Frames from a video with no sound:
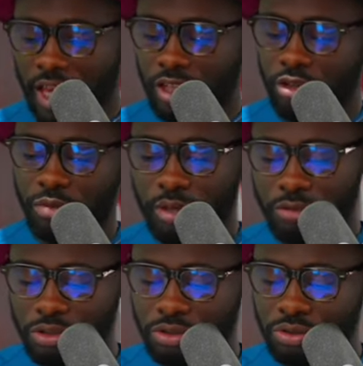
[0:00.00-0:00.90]
and you'll be
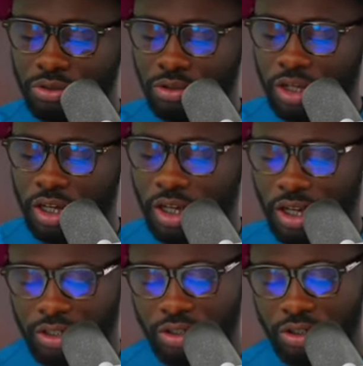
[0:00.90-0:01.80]
able to
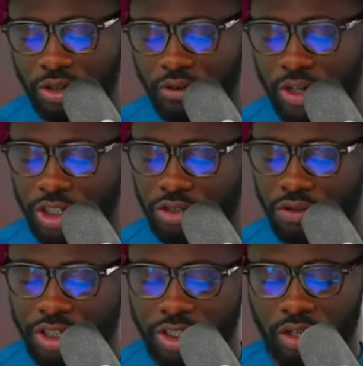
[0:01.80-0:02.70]
uh, do your
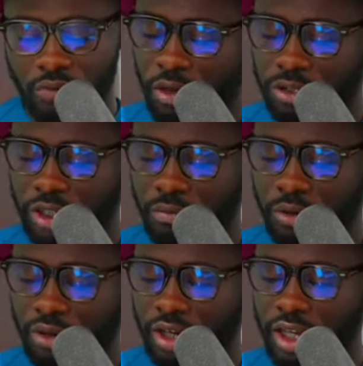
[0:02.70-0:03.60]
registration. Most
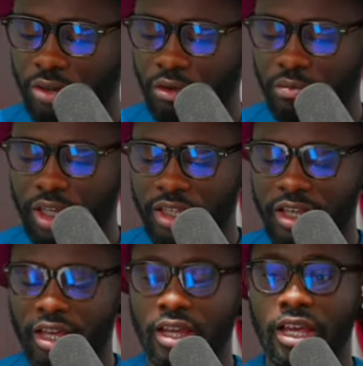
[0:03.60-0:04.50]
importantly will be
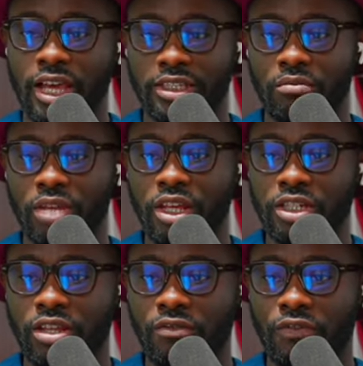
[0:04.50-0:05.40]
the
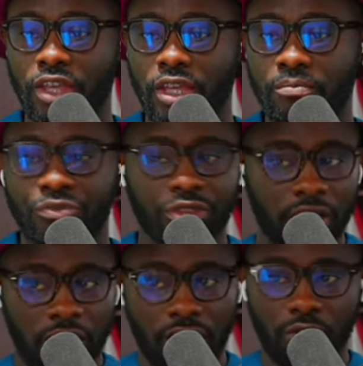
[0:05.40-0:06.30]
examination fee.
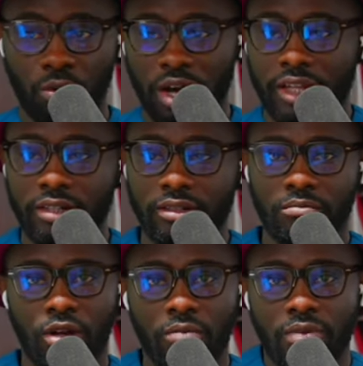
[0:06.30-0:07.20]
Level 1
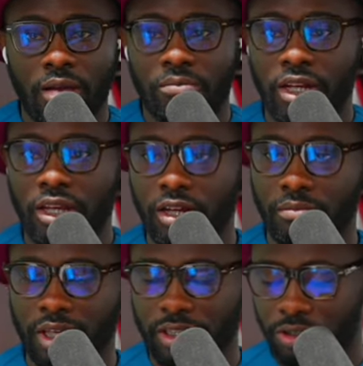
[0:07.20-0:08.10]
bump up a little
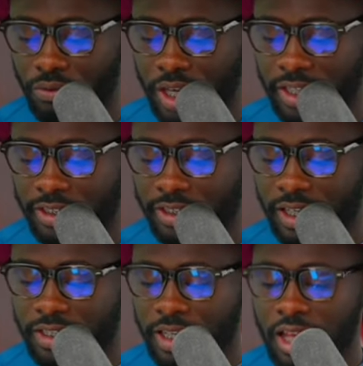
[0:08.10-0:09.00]
bit to
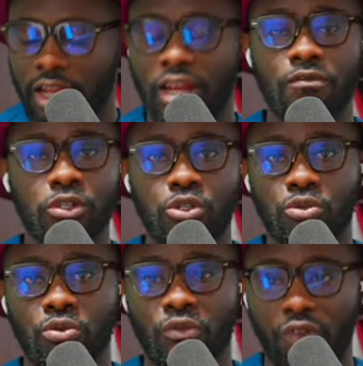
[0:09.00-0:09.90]
86, level
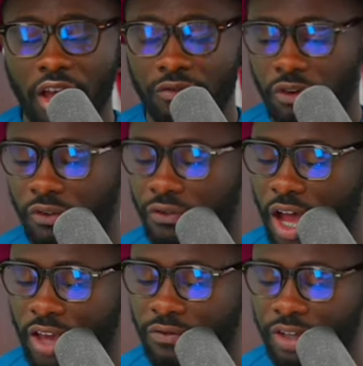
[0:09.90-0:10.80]
2
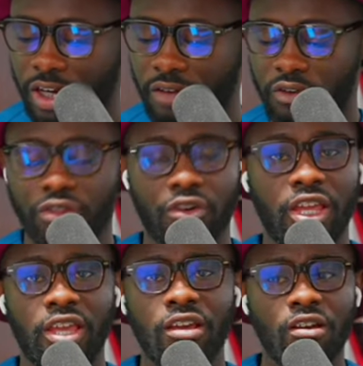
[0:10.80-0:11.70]
505, level
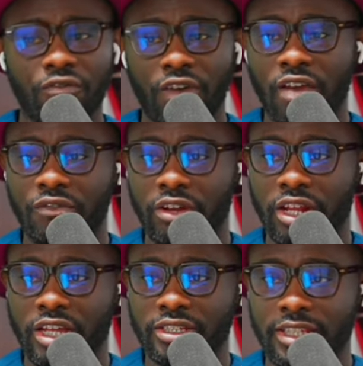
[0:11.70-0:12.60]
3
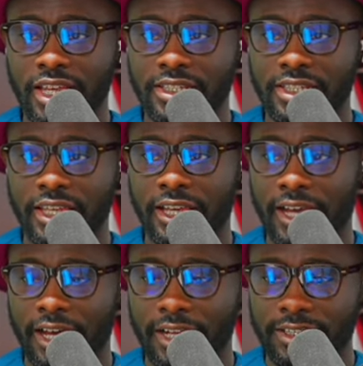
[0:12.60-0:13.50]
530
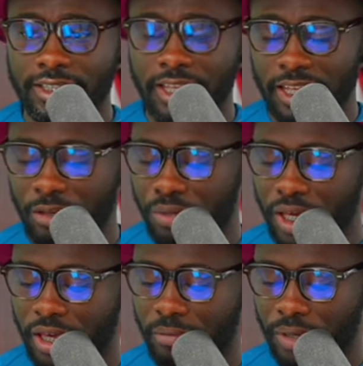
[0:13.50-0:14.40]
Ghana cedis
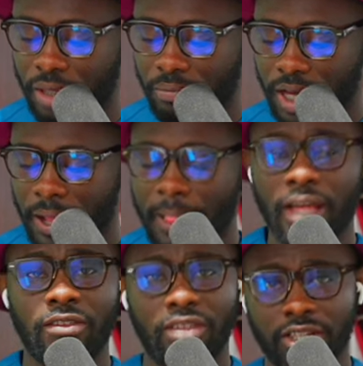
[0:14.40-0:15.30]
per paper.
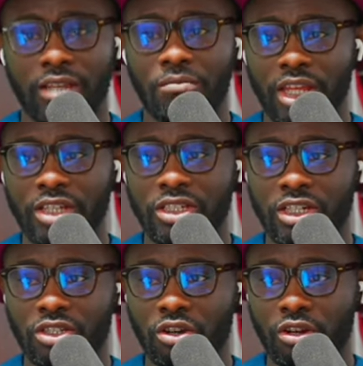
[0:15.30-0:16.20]
The examination
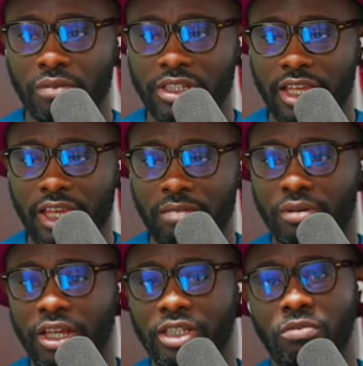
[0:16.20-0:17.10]
is going to be taking
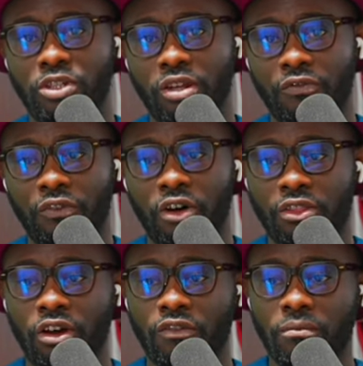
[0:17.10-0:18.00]
place between
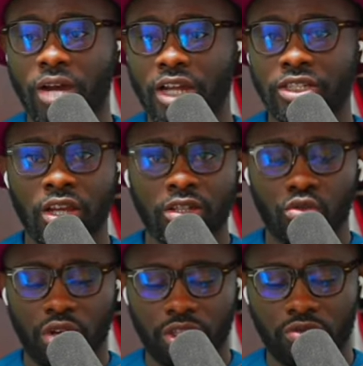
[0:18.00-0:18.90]
4th of March
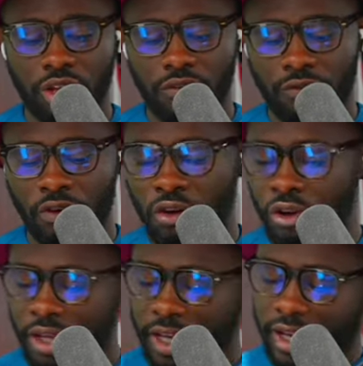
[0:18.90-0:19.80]

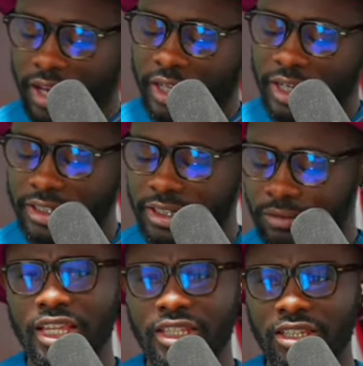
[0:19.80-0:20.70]
2024 and
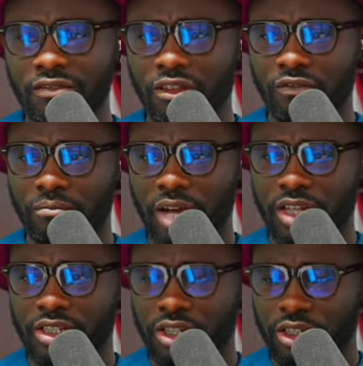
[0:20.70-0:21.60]
18th of
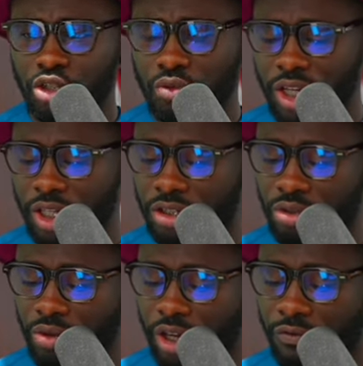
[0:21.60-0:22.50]
March
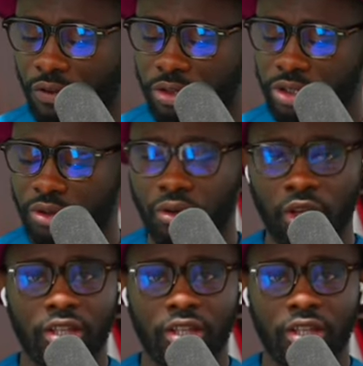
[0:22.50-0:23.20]
2024. So